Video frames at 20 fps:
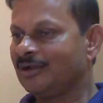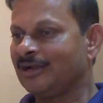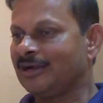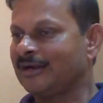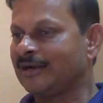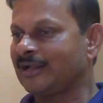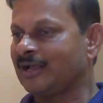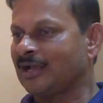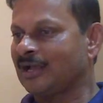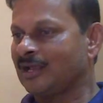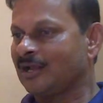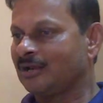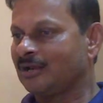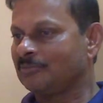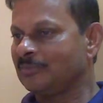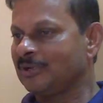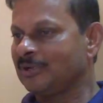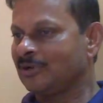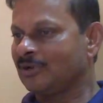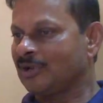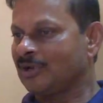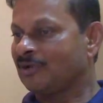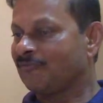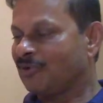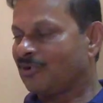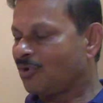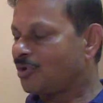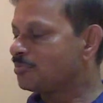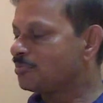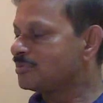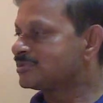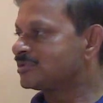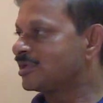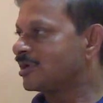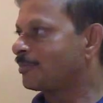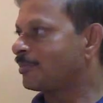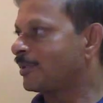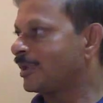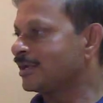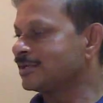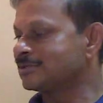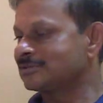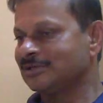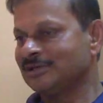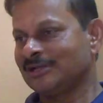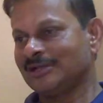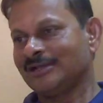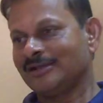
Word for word: And I will not be surprised.